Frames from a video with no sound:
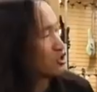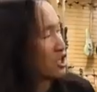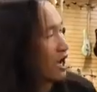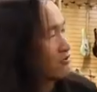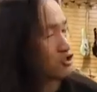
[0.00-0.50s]

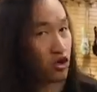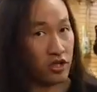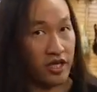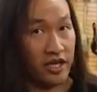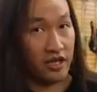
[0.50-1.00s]
scarf
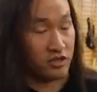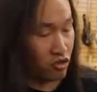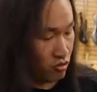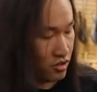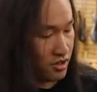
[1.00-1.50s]
joint here,
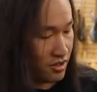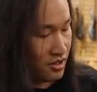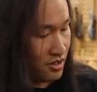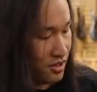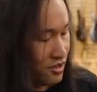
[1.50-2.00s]
so
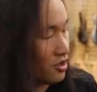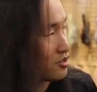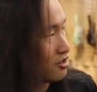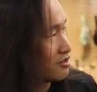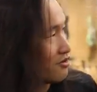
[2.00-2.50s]
you
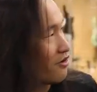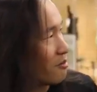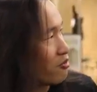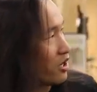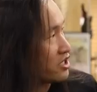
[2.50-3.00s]
know the, the
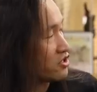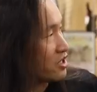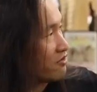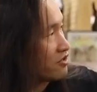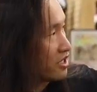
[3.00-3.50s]

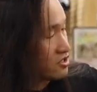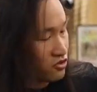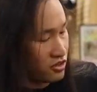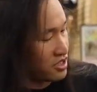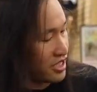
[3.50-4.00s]
vibration, everything
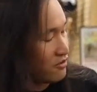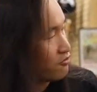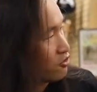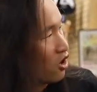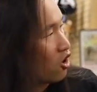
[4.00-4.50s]
is going to send
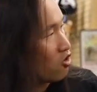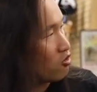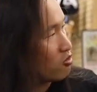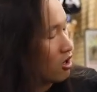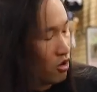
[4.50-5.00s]
through the
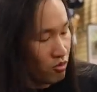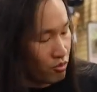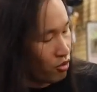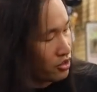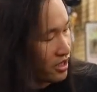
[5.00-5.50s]
whole whole
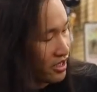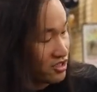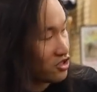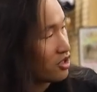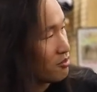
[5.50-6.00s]
wood here.
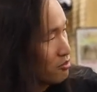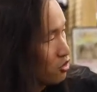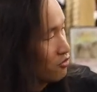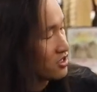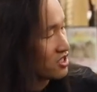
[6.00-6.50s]
It's going to
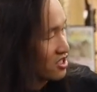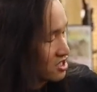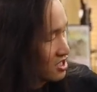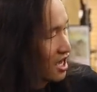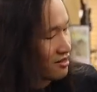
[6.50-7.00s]
move. It's going
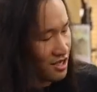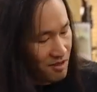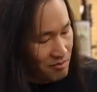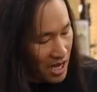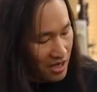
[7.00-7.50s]
to sound
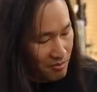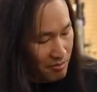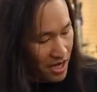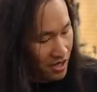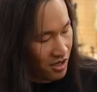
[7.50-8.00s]
better
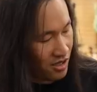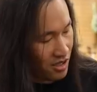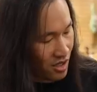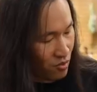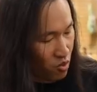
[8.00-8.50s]
and better
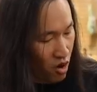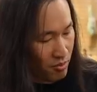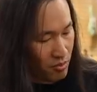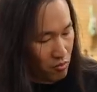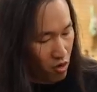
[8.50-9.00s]
and
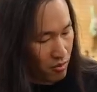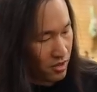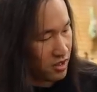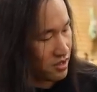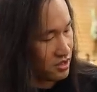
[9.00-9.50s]
warmer and
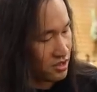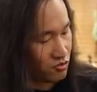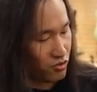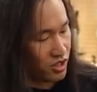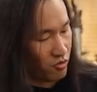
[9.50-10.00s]
warmer. This
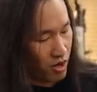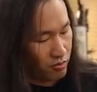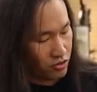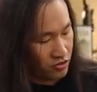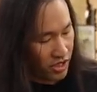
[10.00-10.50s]
is really well
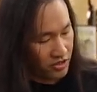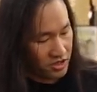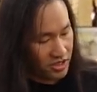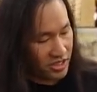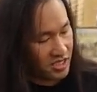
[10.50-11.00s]
put together. You
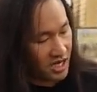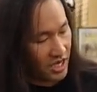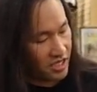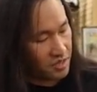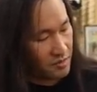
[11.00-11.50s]
can see he
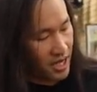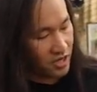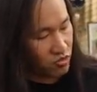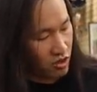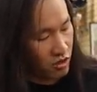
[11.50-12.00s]
signed it at the
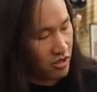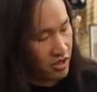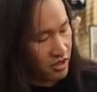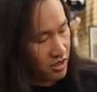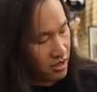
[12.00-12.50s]
back as well
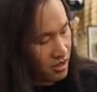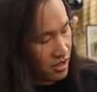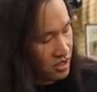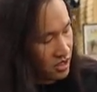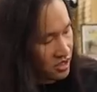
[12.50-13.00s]

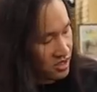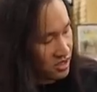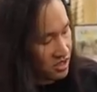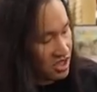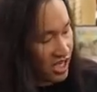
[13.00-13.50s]
is his
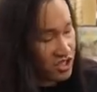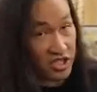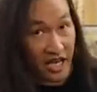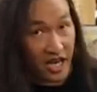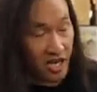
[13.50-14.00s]
stage
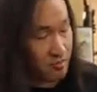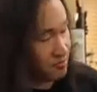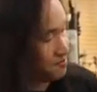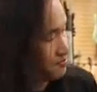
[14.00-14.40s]
setup.